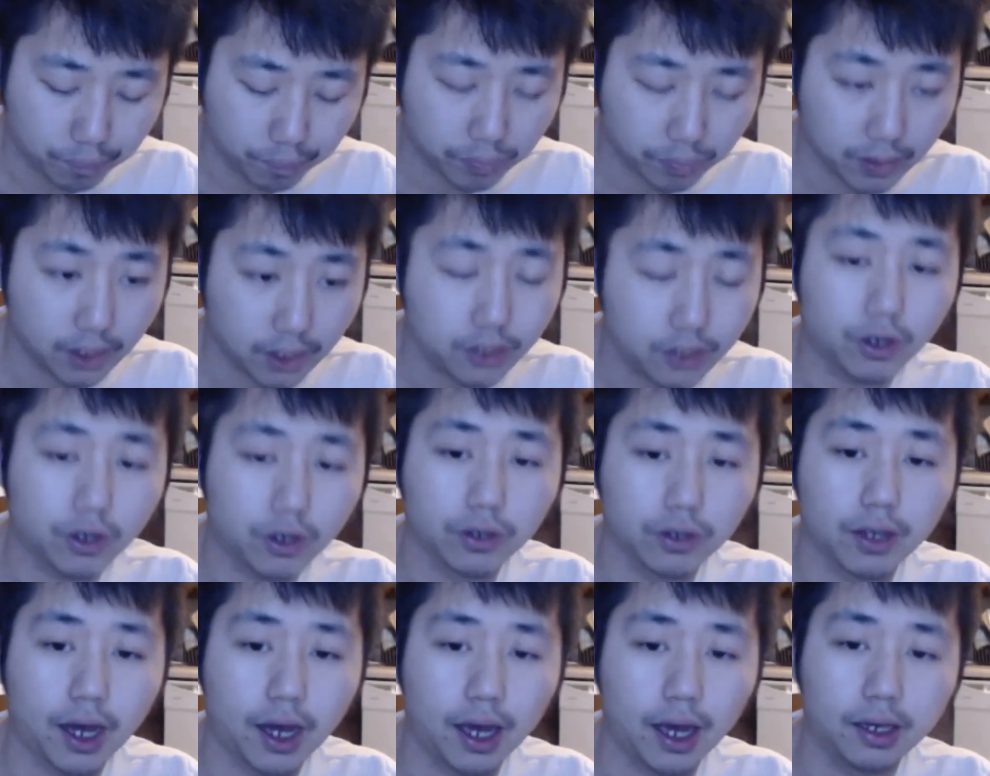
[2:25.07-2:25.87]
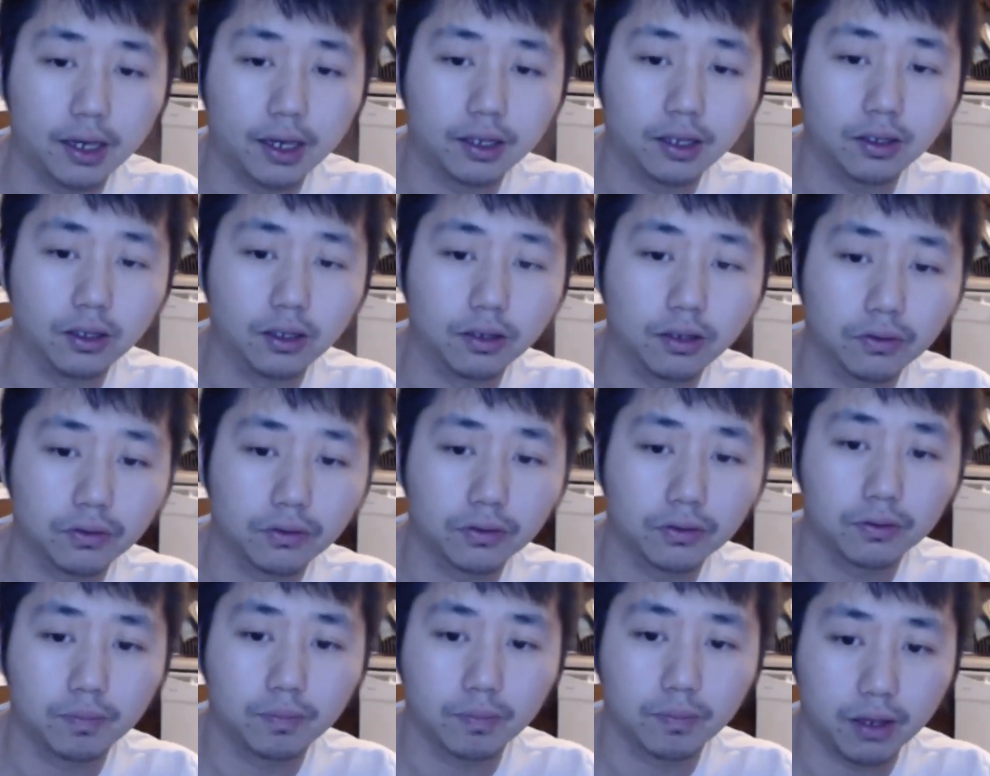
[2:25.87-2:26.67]
It's called High Cliff.
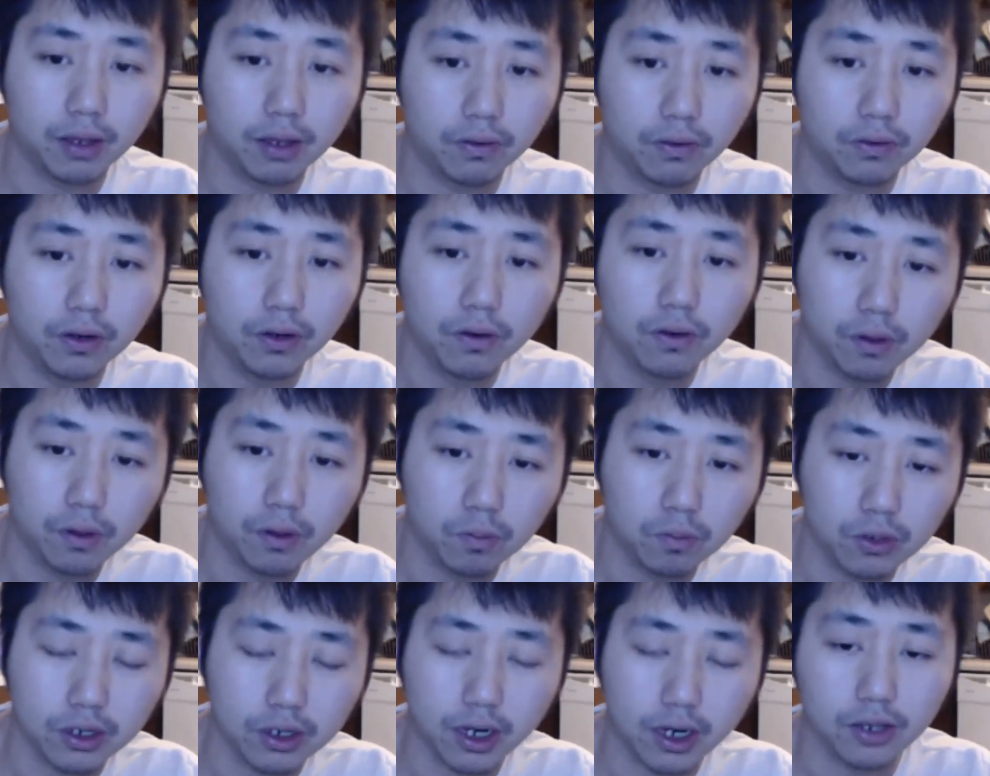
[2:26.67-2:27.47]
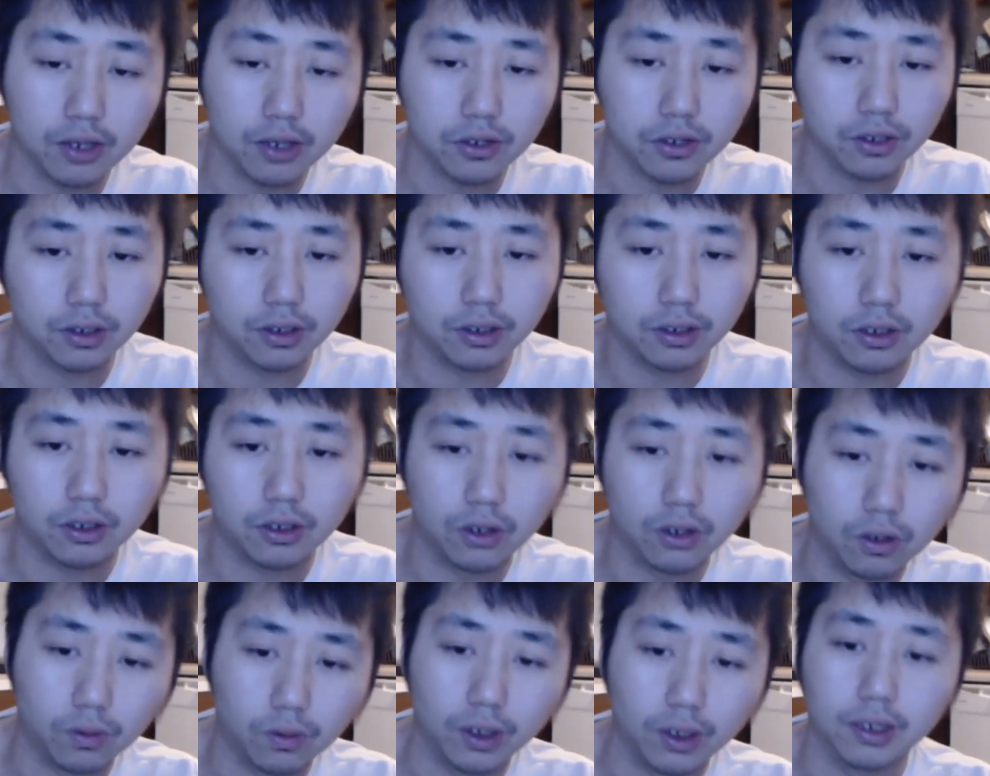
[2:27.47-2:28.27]
If you're from Wisconsin, you know
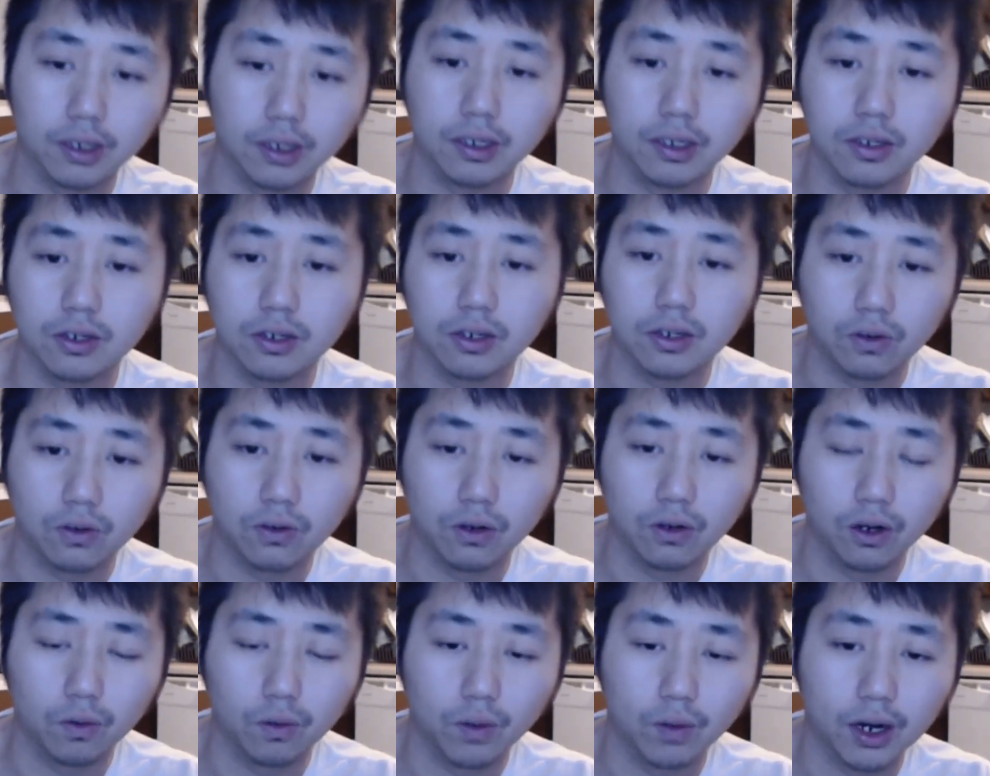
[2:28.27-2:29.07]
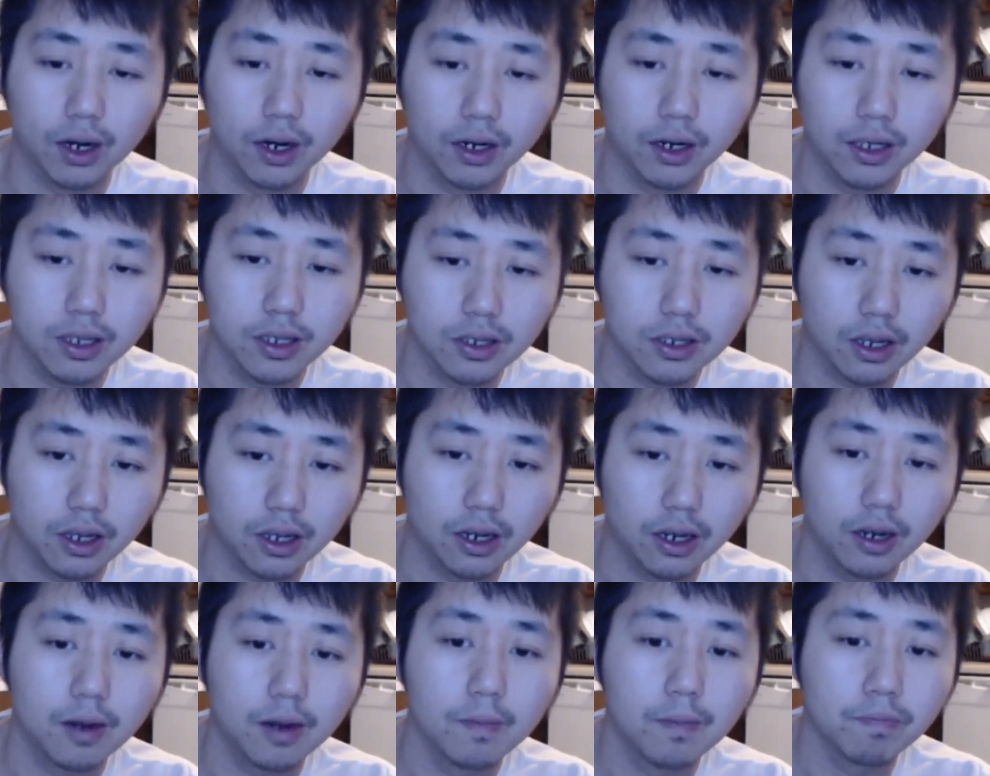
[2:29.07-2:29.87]
what it is or where it is, and
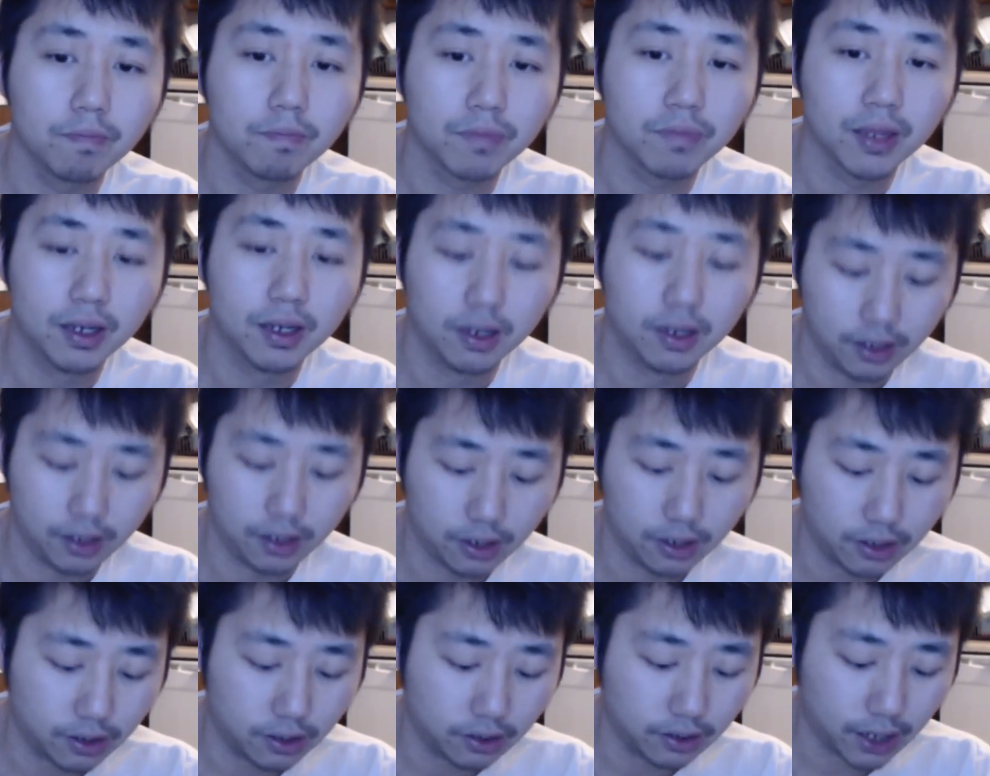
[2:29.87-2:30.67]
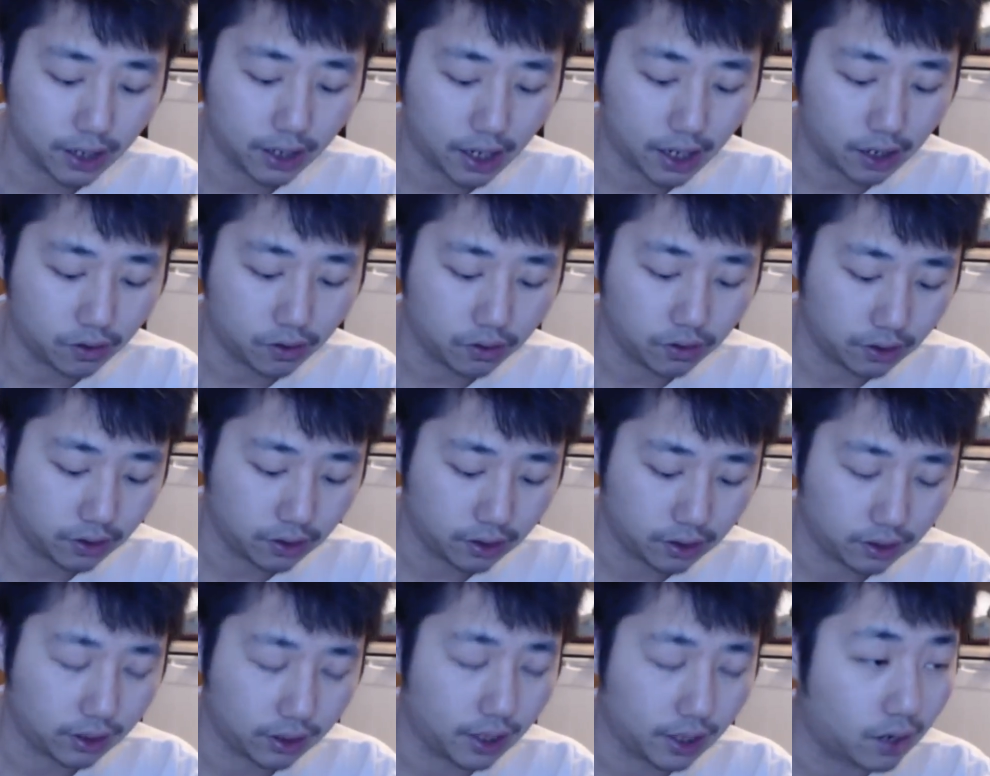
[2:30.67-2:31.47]
you know
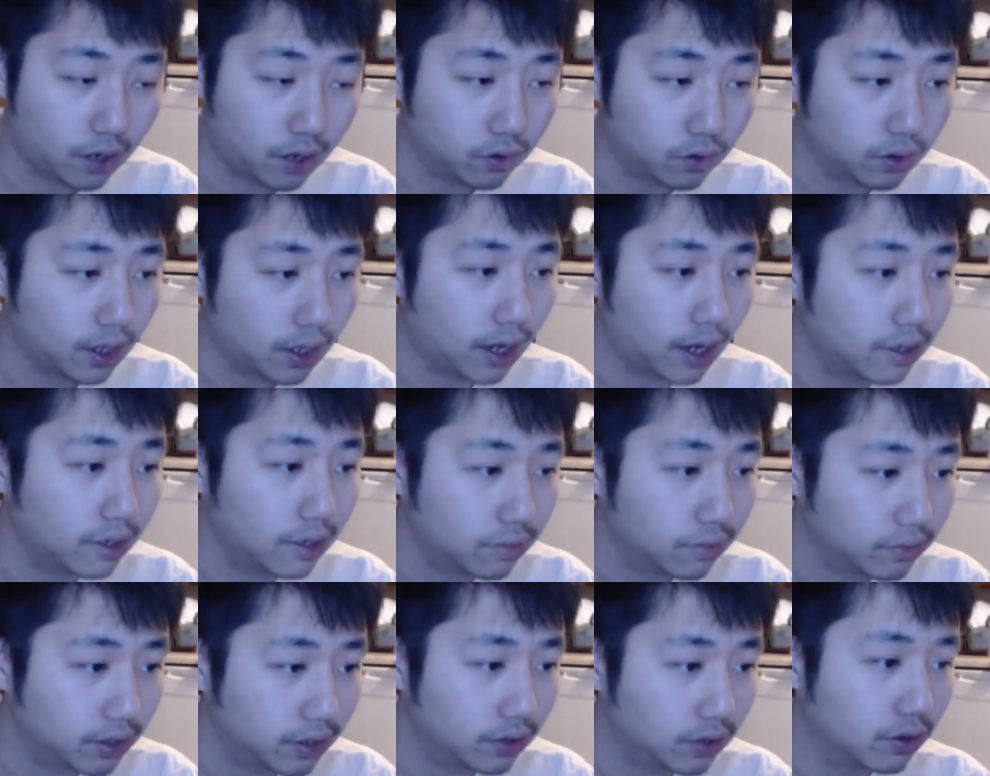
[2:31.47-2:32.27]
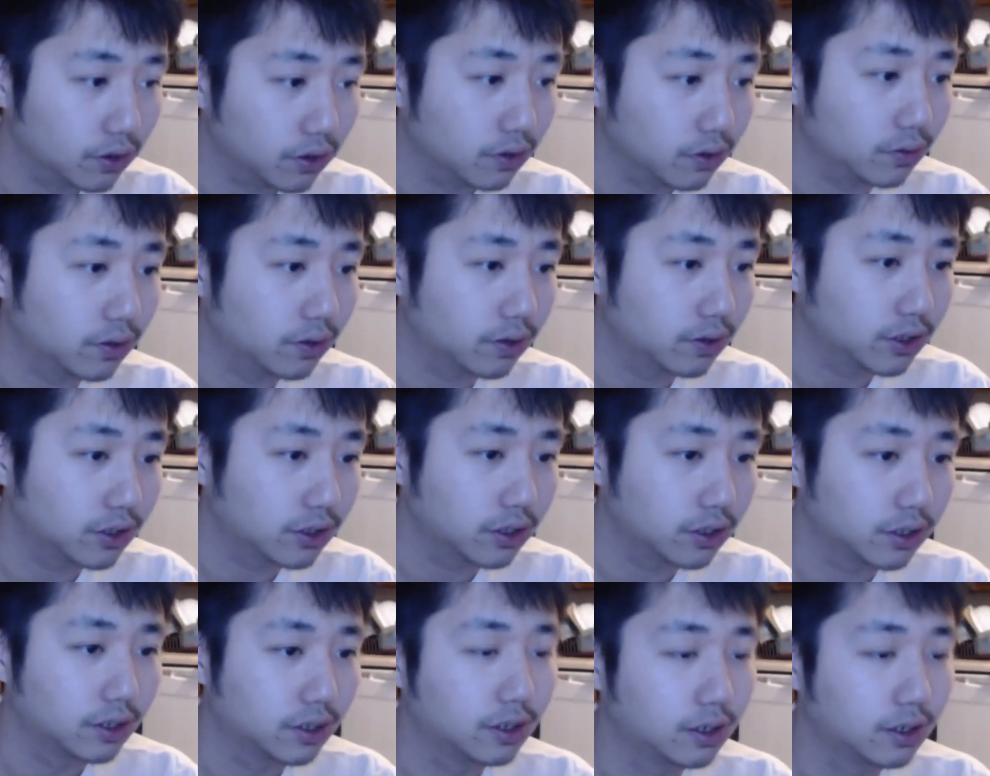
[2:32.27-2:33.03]
the outline of it or whatever.